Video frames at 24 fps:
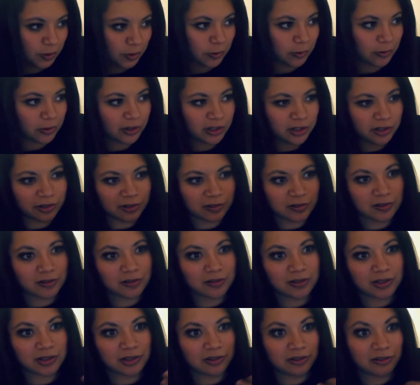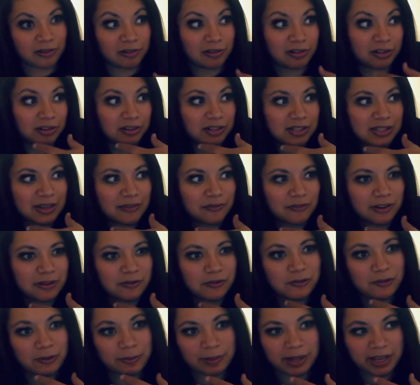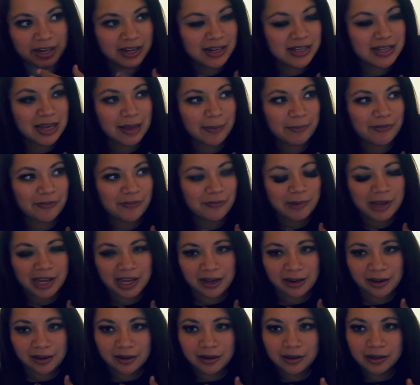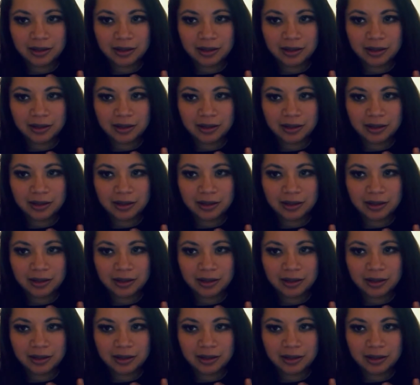or you're suffering from any type of pain